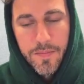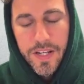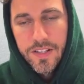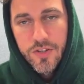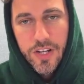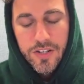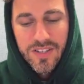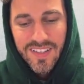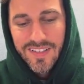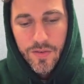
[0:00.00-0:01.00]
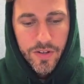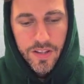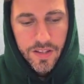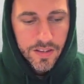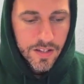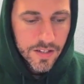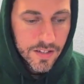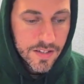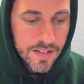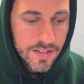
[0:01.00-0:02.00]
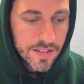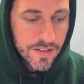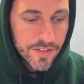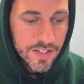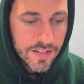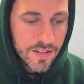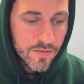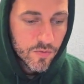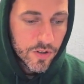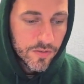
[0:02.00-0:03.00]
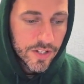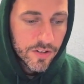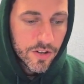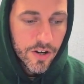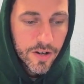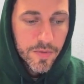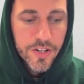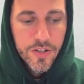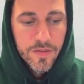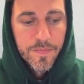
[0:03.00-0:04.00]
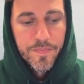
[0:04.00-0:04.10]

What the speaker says: made any changes, it's going to think that it needs to save. It doesn't. Run over here to automation.